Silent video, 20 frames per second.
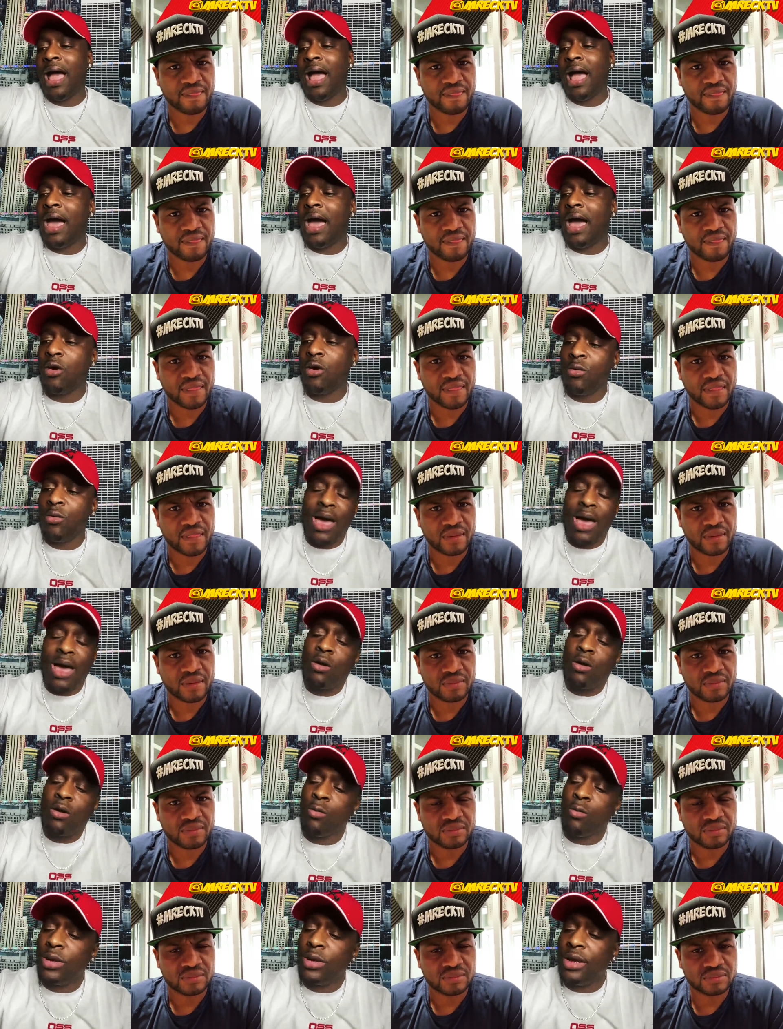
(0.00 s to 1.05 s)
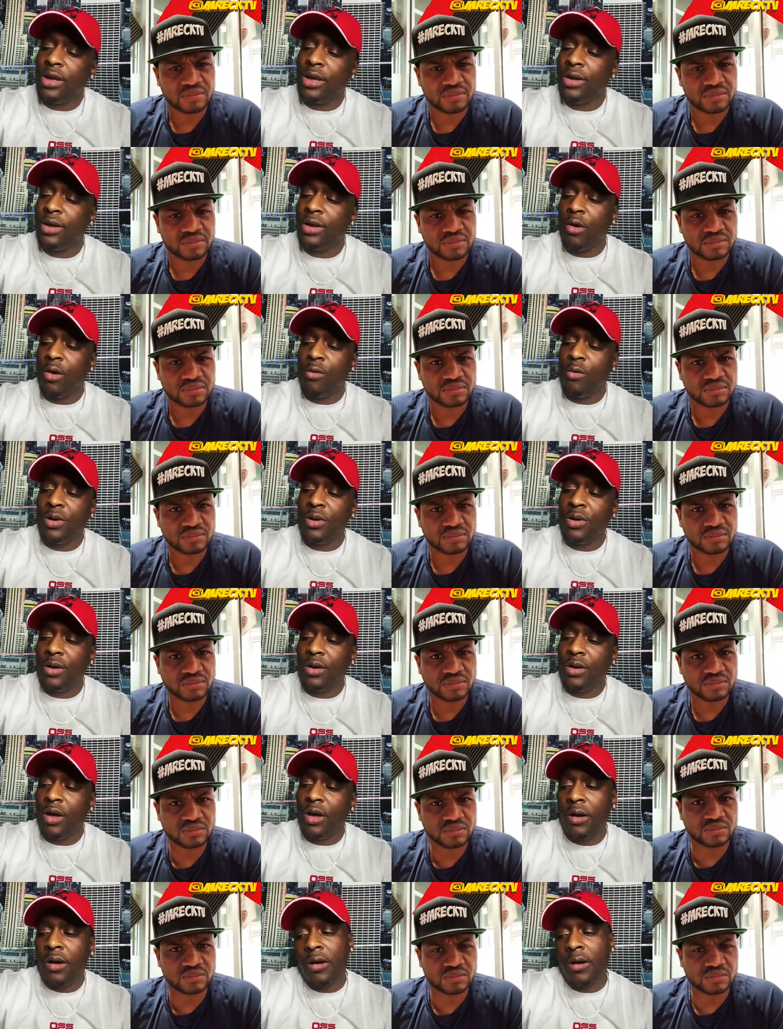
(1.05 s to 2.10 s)
Speaker 1: I don't I don't really know, but
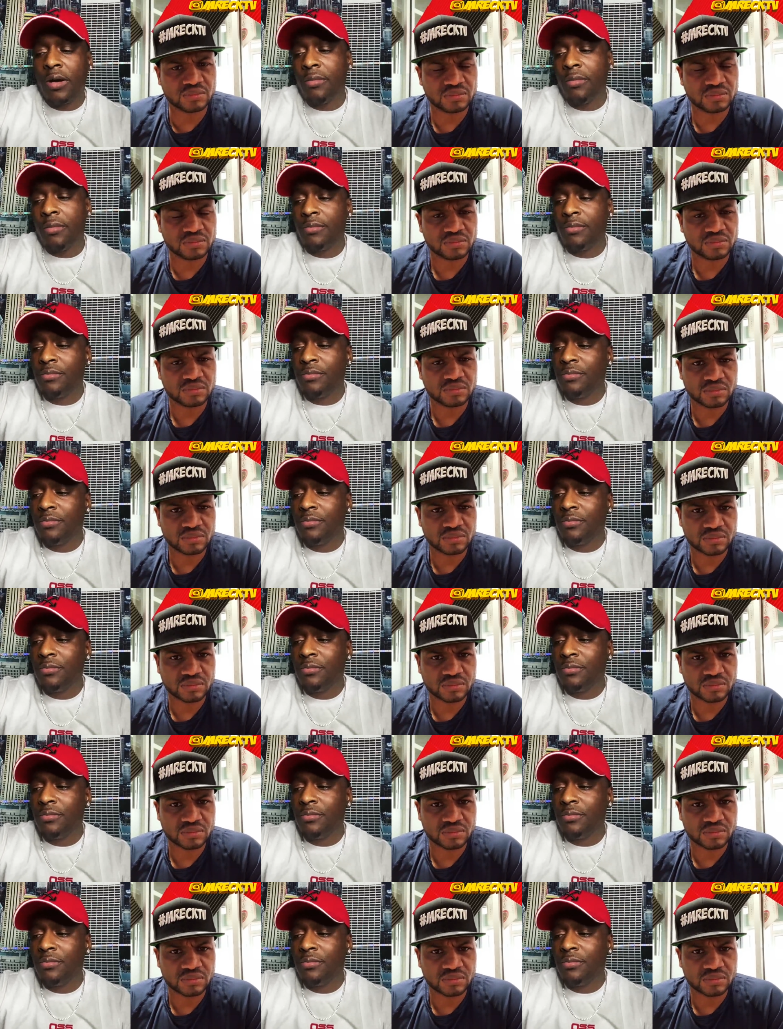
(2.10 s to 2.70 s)
um,